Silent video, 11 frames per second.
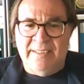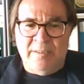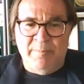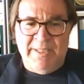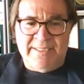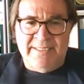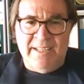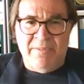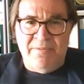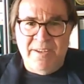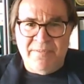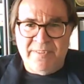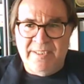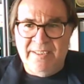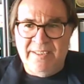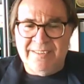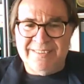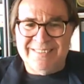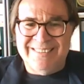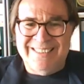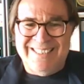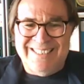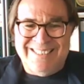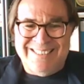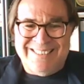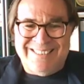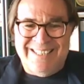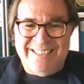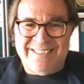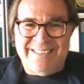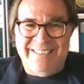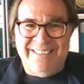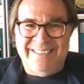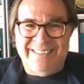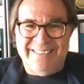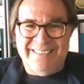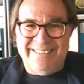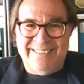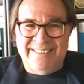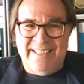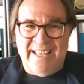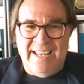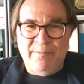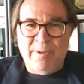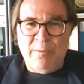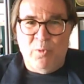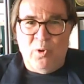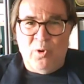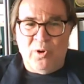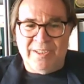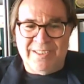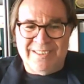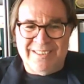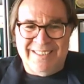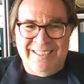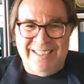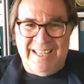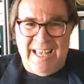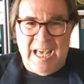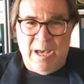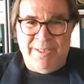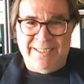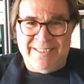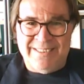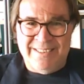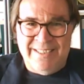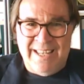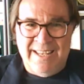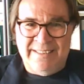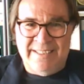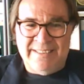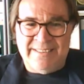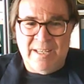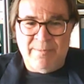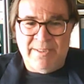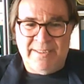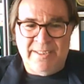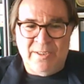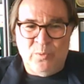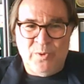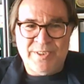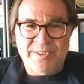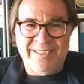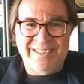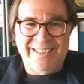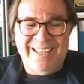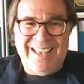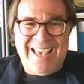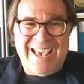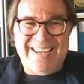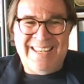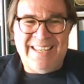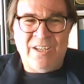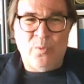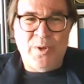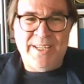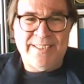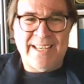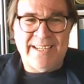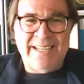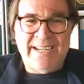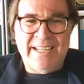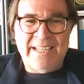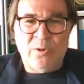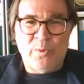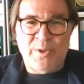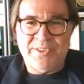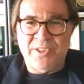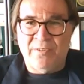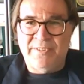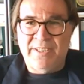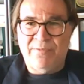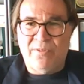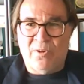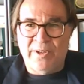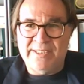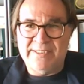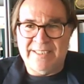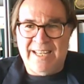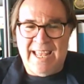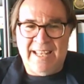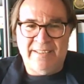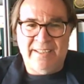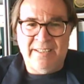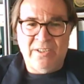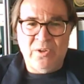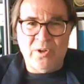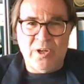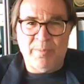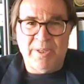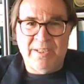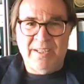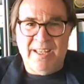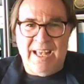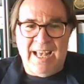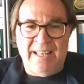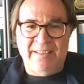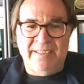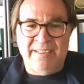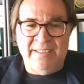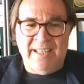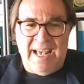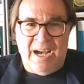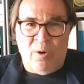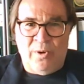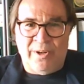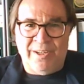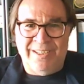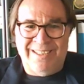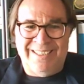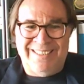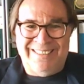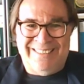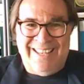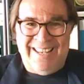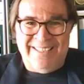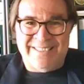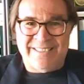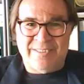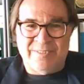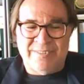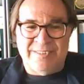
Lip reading: that means in the 50, 60, and even more up the 1970, we see an increase, a clear increase of the forest land in Europe until our days.